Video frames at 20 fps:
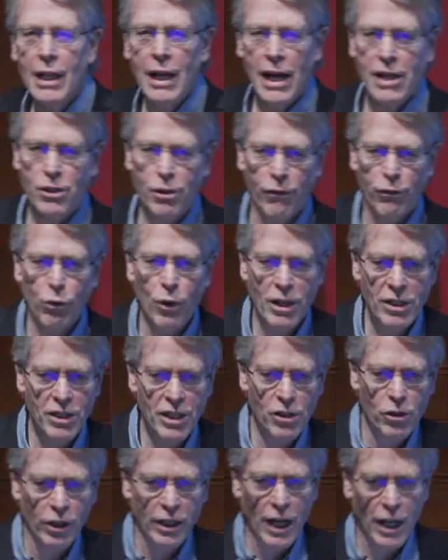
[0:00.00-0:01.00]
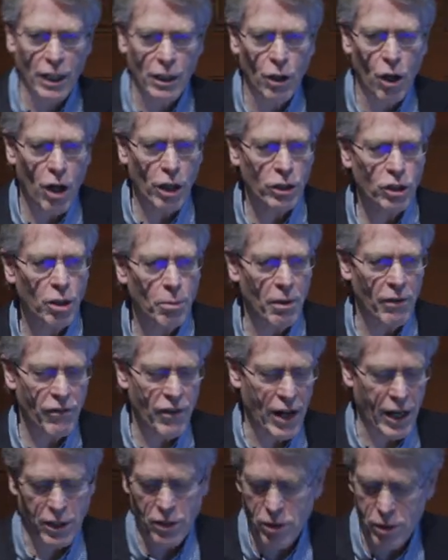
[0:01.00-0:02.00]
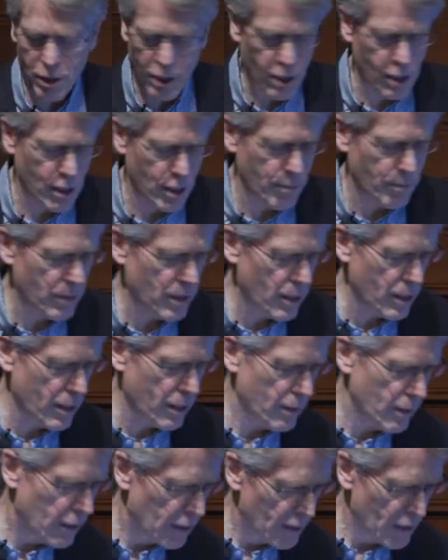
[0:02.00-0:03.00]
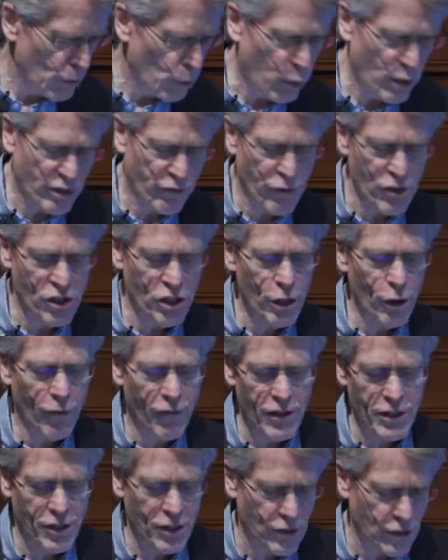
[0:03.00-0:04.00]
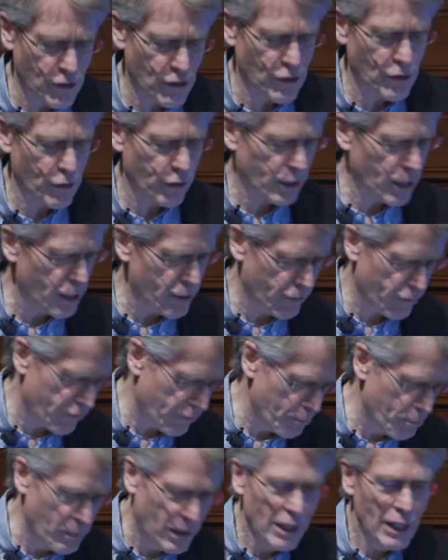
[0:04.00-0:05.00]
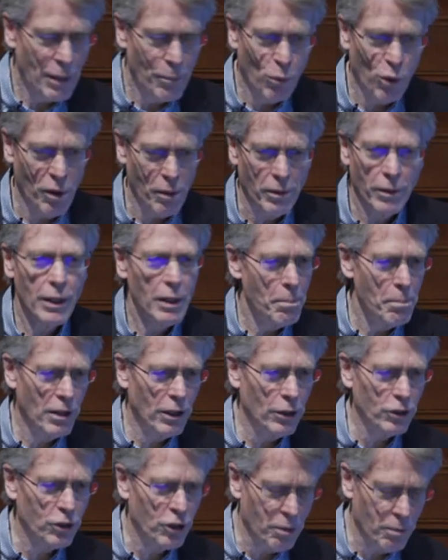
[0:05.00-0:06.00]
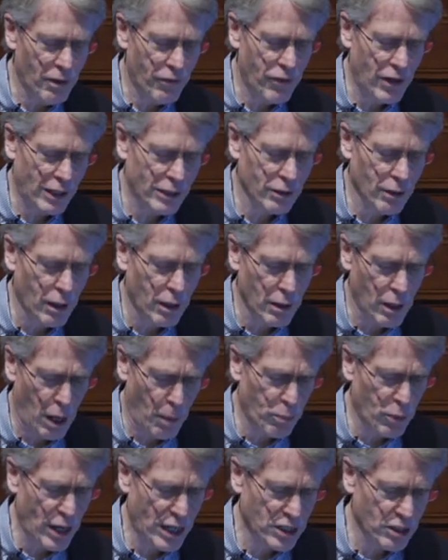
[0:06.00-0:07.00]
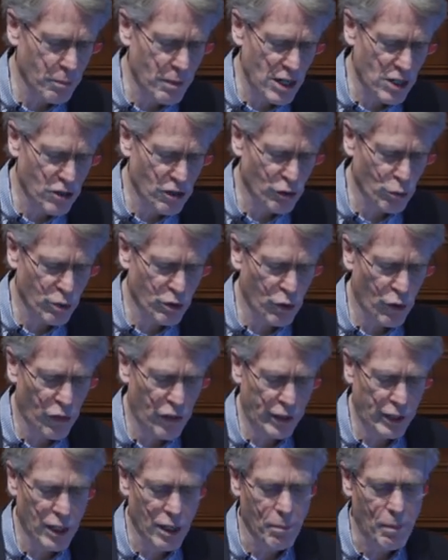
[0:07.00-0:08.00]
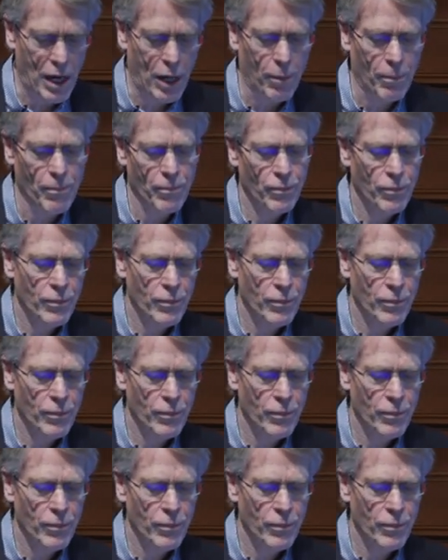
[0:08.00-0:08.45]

And so for us, these are kind of long term effects, um, uh, whereas for geophysicists, they're kind of more middle term effect uh, approximations, which you're thinking about.